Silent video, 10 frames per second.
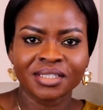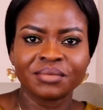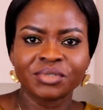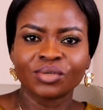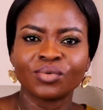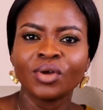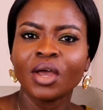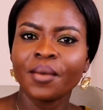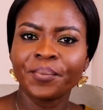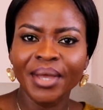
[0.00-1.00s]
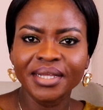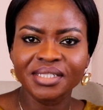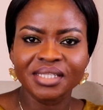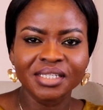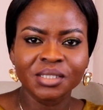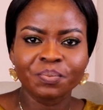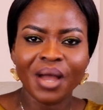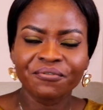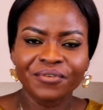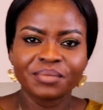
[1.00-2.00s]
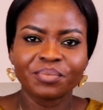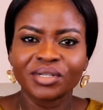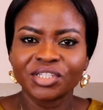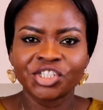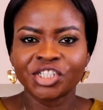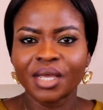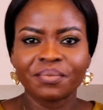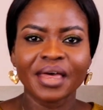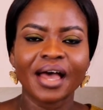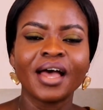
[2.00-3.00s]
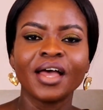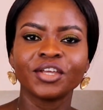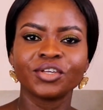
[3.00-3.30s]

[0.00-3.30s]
seems to paint this perfect body shape that